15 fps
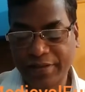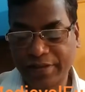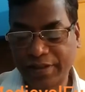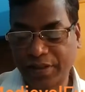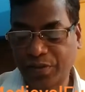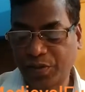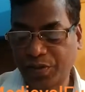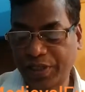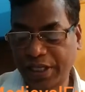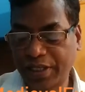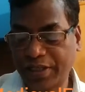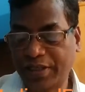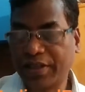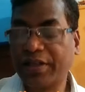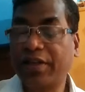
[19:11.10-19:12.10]
the
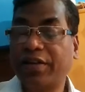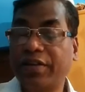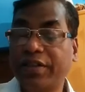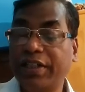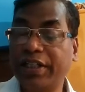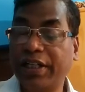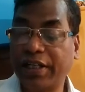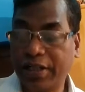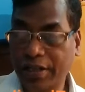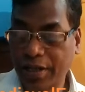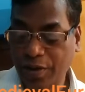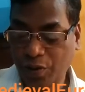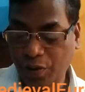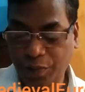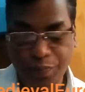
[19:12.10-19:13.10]
crusades, here
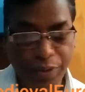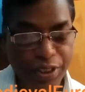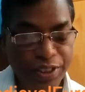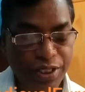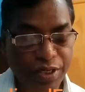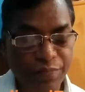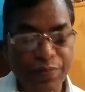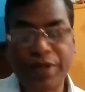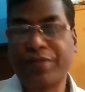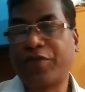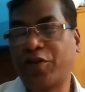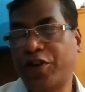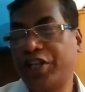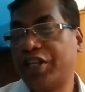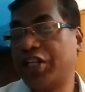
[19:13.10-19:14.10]
on page number
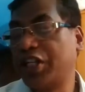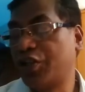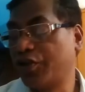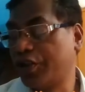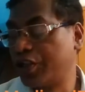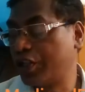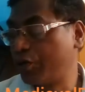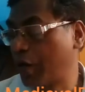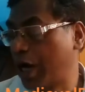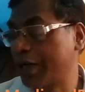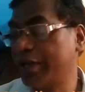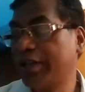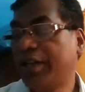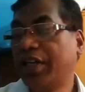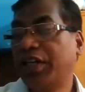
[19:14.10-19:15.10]

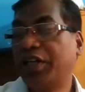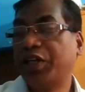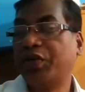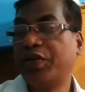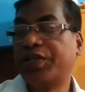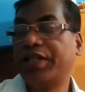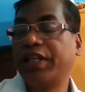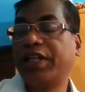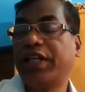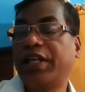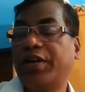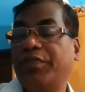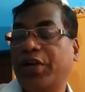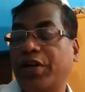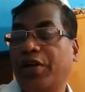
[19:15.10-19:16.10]
2021, you will see the
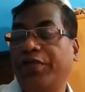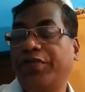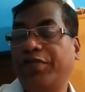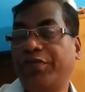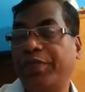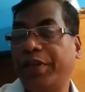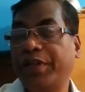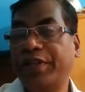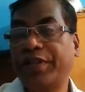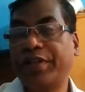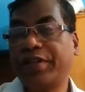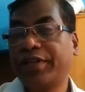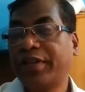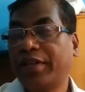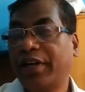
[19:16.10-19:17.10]
number of
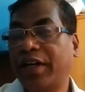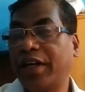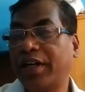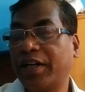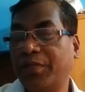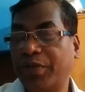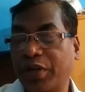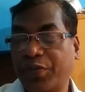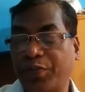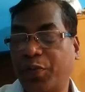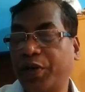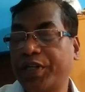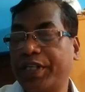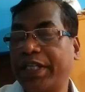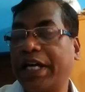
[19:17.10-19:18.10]
pages, number of
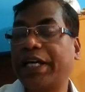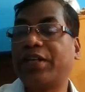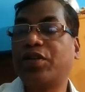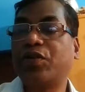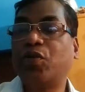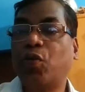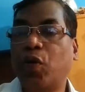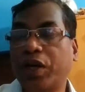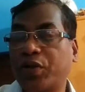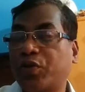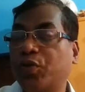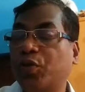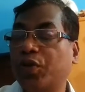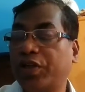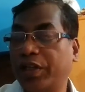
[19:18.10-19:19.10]
points that
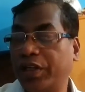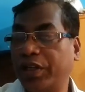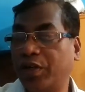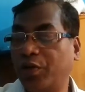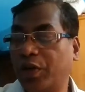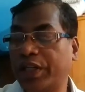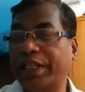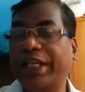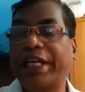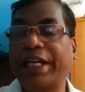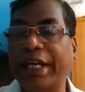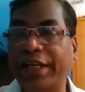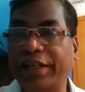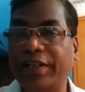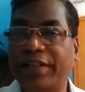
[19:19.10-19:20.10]
what they
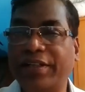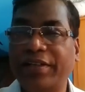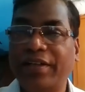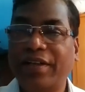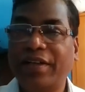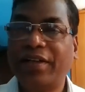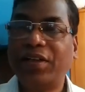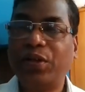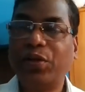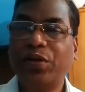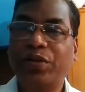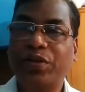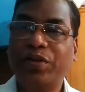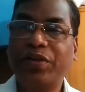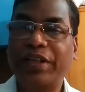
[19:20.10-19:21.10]
gained,
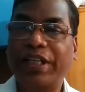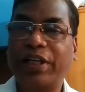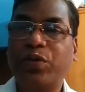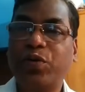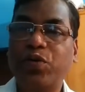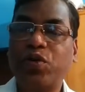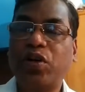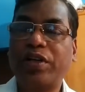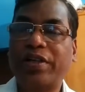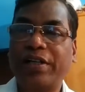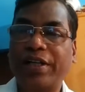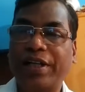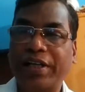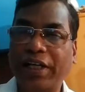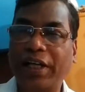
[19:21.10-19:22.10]
though they could not
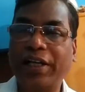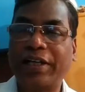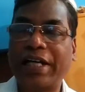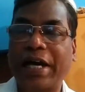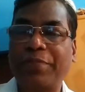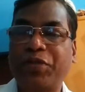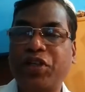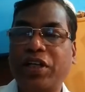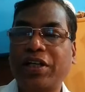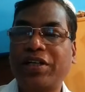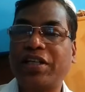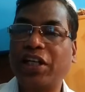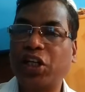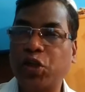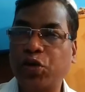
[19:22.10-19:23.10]
really capture
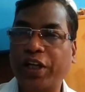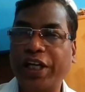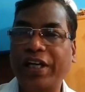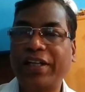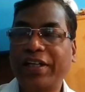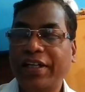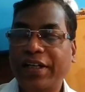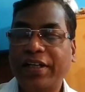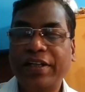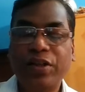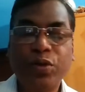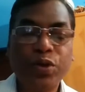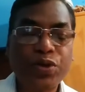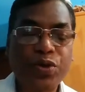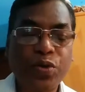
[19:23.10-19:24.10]
till today.
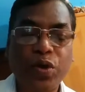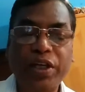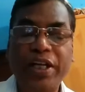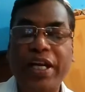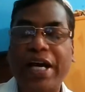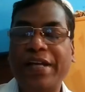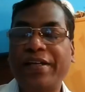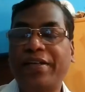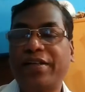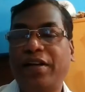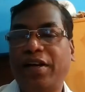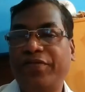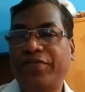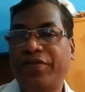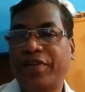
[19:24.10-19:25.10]
Those holy land
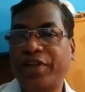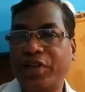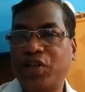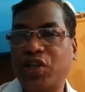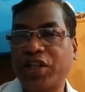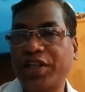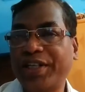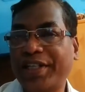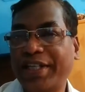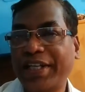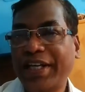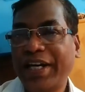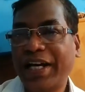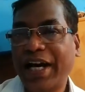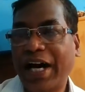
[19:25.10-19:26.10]
of Christians
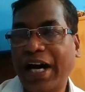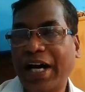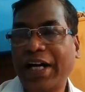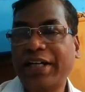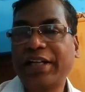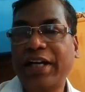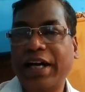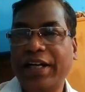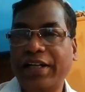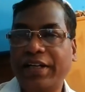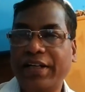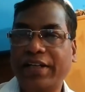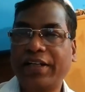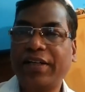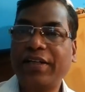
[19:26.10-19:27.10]
are
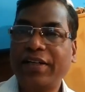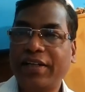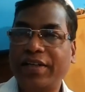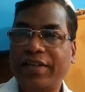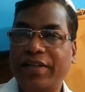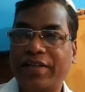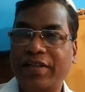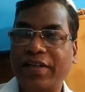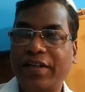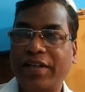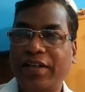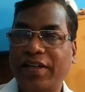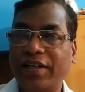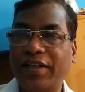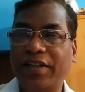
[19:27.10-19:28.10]
under
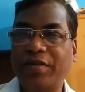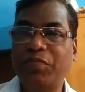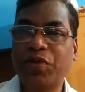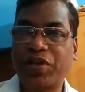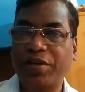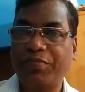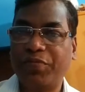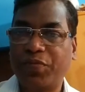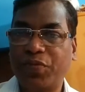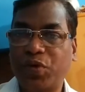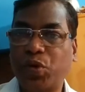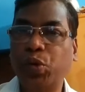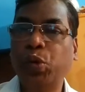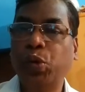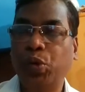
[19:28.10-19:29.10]
the Muslim
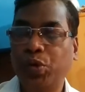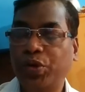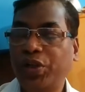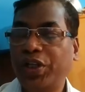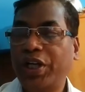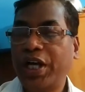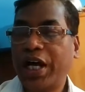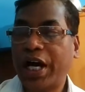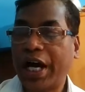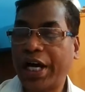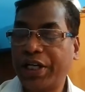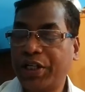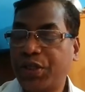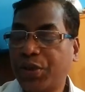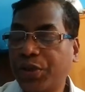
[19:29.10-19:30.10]
rule,
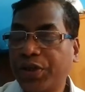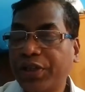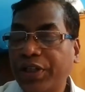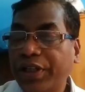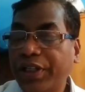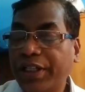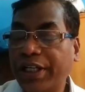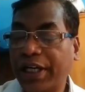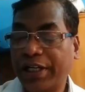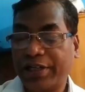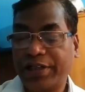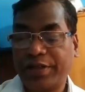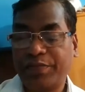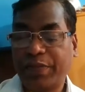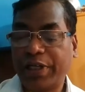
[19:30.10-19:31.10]
and so they are
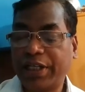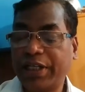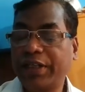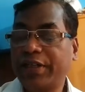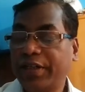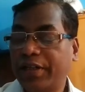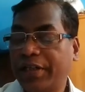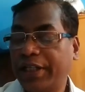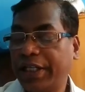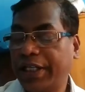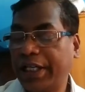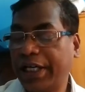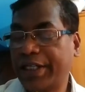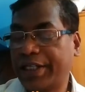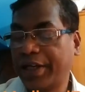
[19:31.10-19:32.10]
there. But then they
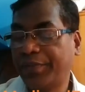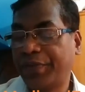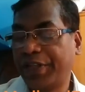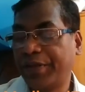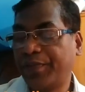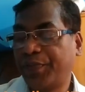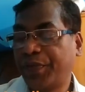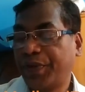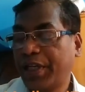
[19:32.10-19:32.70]
gain something,